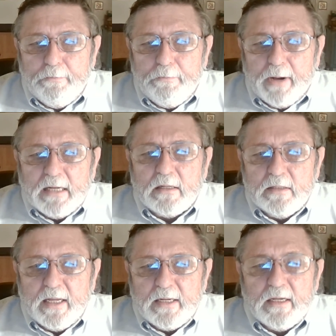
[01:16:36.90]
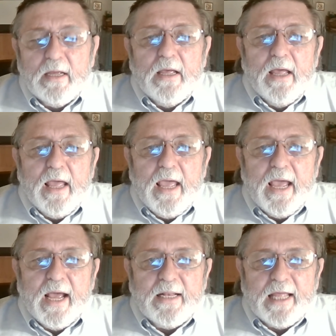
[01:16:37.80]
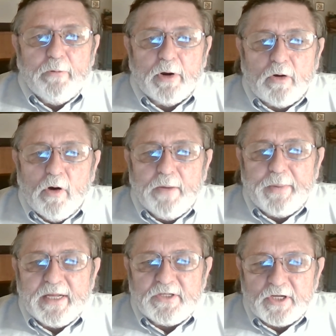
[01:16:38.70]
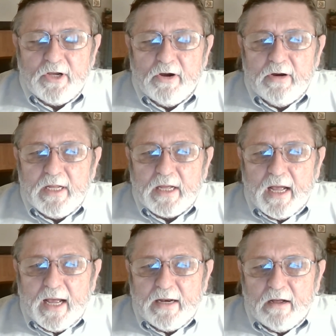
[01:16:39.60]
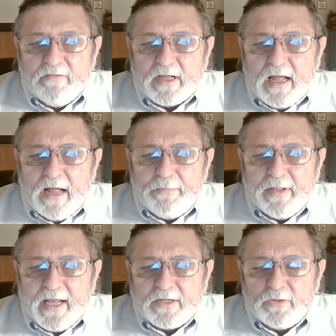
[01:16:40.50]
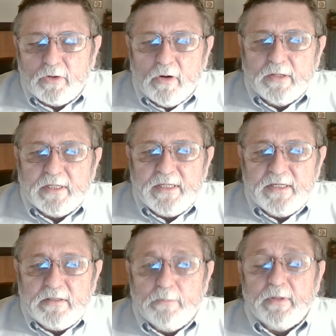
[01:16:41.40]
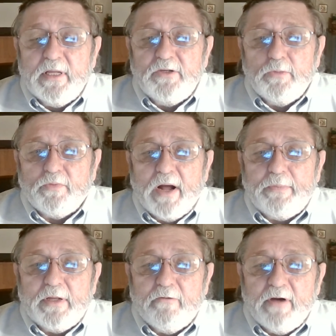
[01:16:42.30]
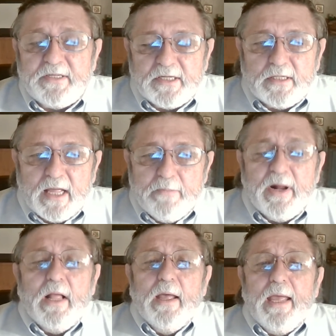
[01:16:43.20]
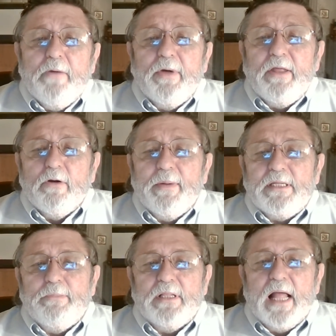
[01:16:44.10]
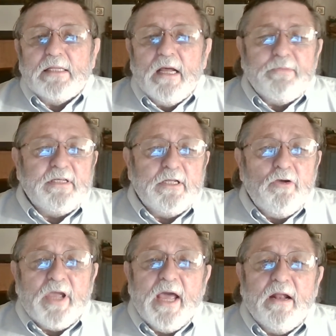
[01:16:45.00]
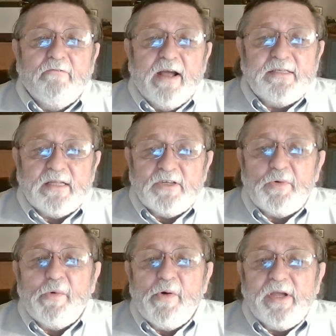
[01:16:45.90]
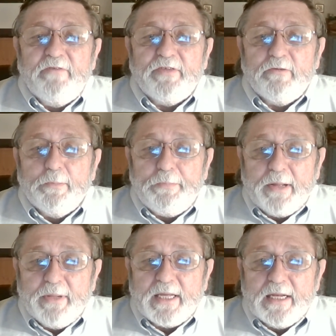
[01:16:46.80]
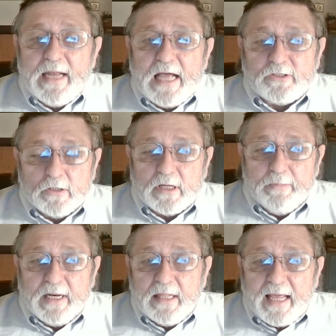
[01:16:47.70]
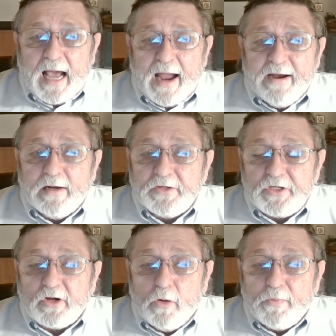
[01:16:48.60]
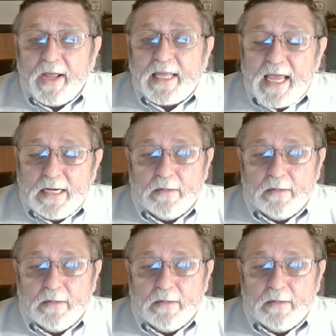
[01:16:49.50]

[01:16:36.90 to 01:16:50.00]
bungled it, and they were caught by a security guard of the complex who called the DC police, who promptly arrested them. And when they were about to be locked up, they said, "You can't arrest us. We're working for the Republican National Committee. They hired us to go break in."